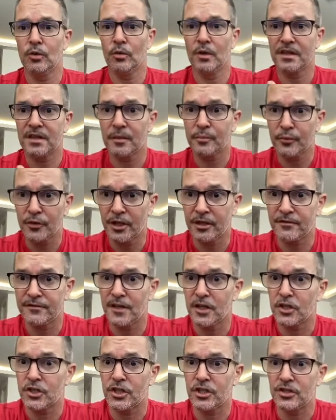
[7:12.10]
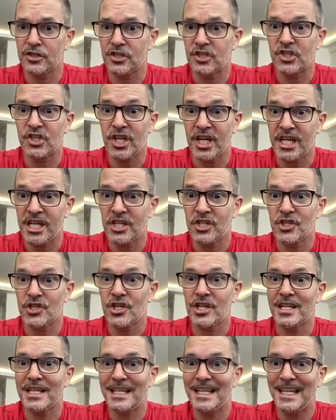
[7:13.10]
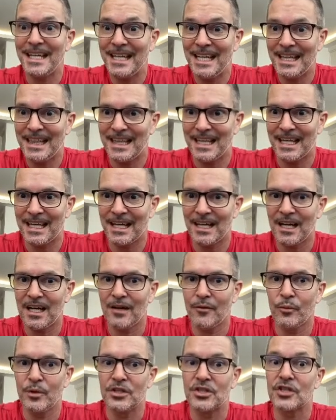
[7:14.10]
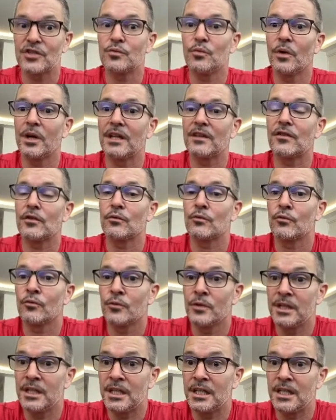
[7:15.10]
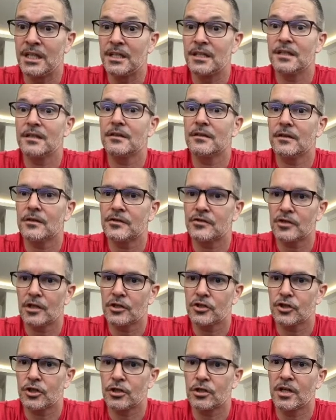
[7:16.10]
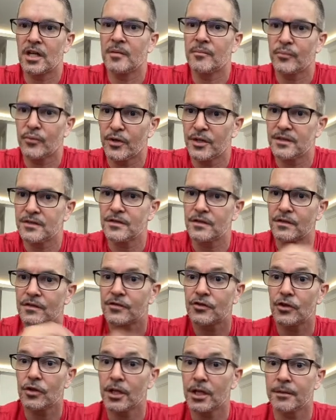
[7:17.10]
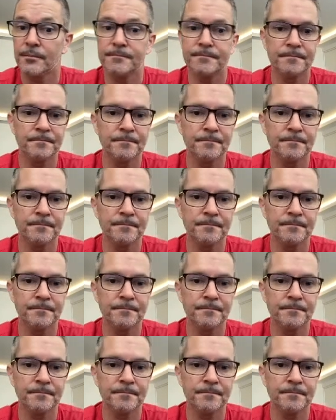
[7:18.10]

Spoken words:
want the print function to change anything. We just want it to read the structure and print to the screen.